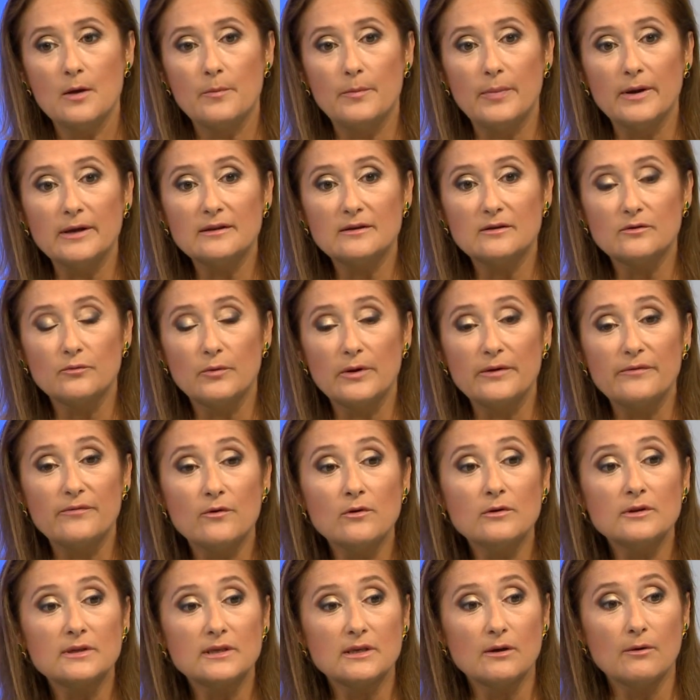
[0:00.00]
But we've
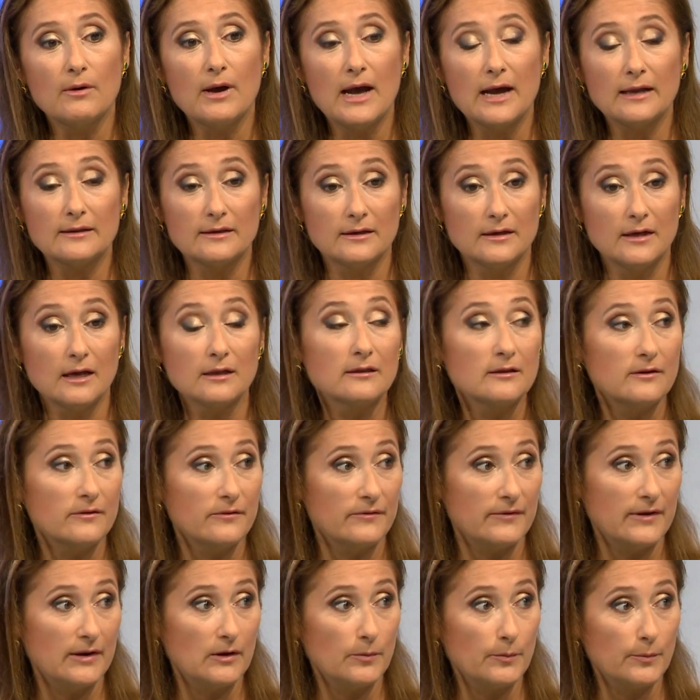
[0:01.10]
also had another
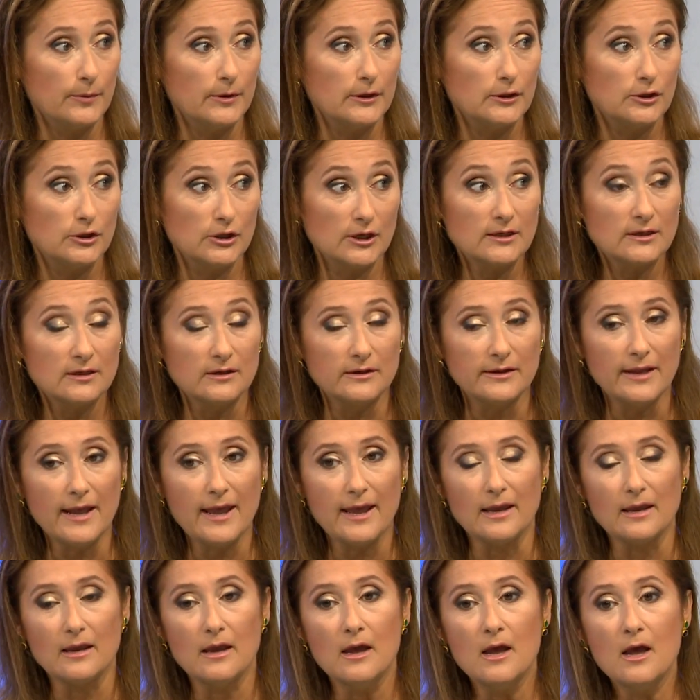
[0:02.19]
development just
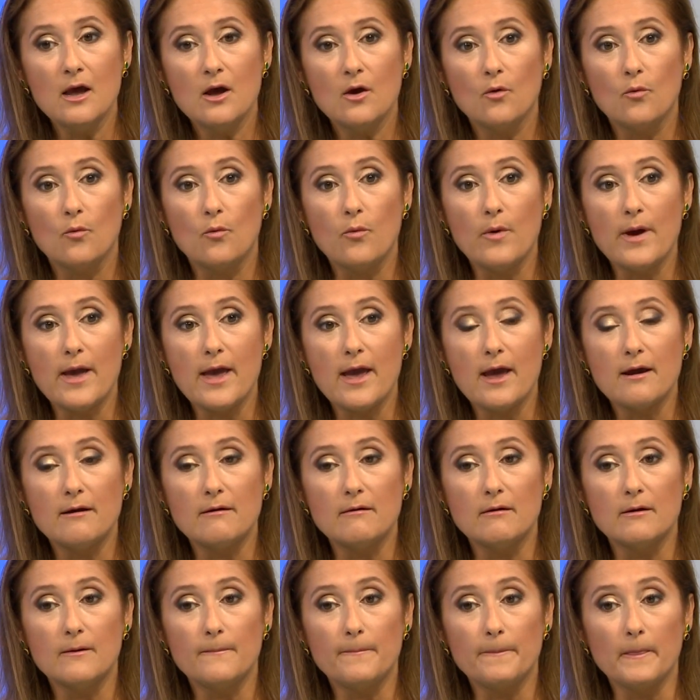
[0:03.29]
today
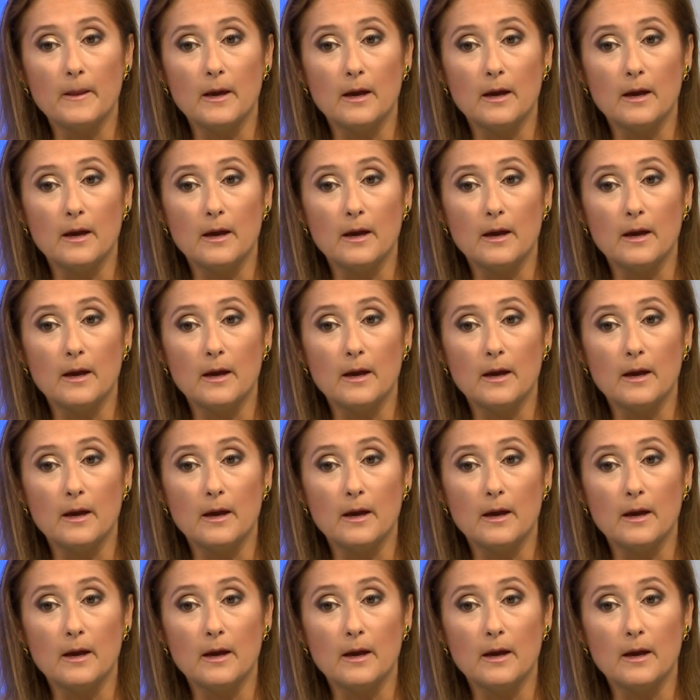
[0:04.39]
where